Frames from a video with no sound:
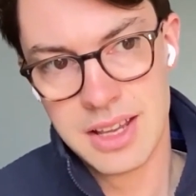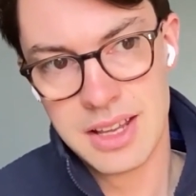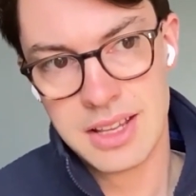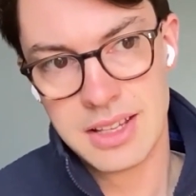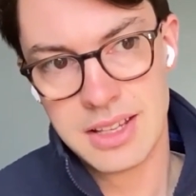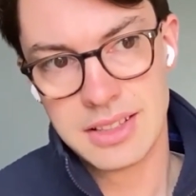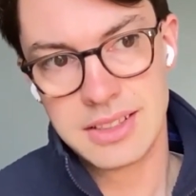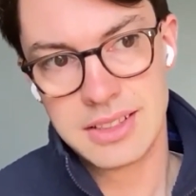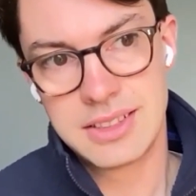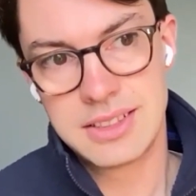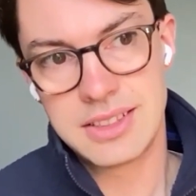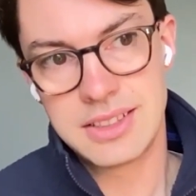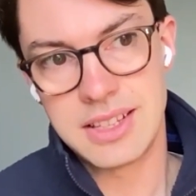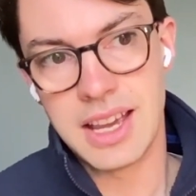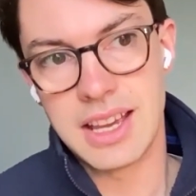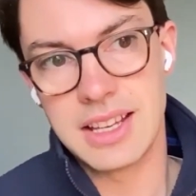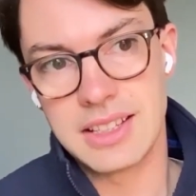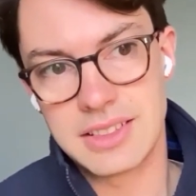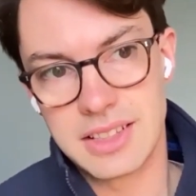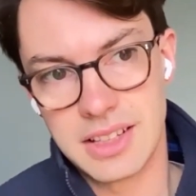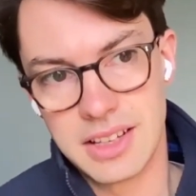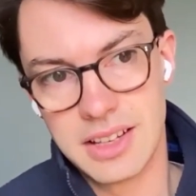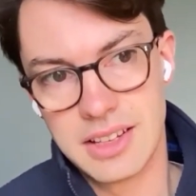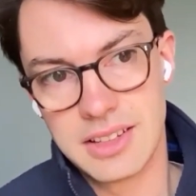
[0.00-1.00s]

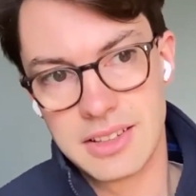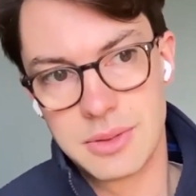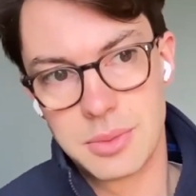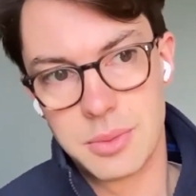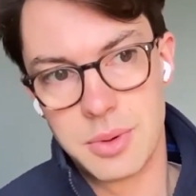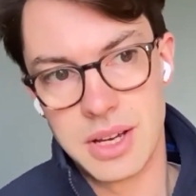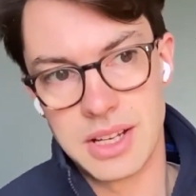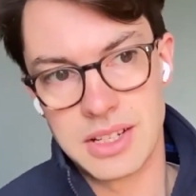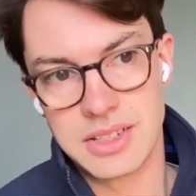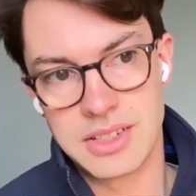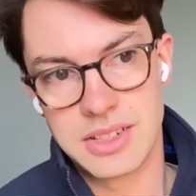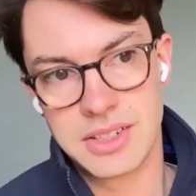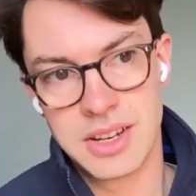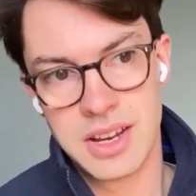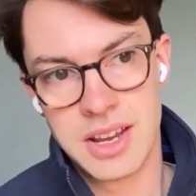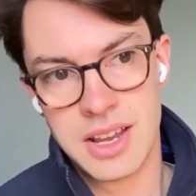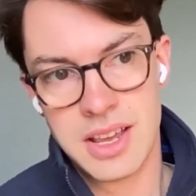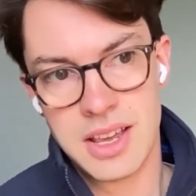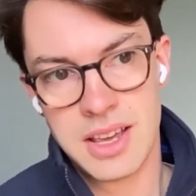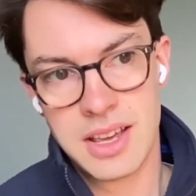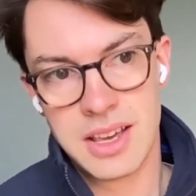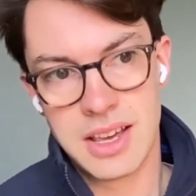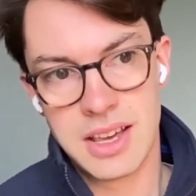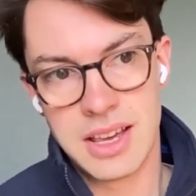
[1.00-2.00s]
status, which
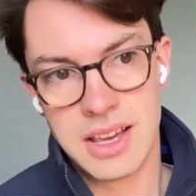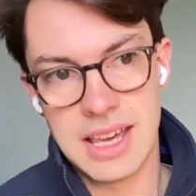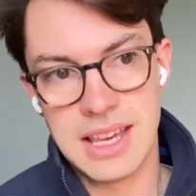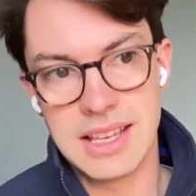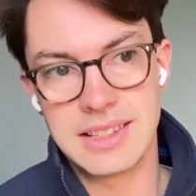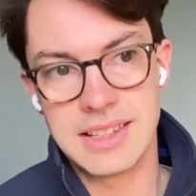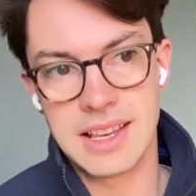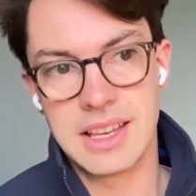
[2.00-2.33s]
is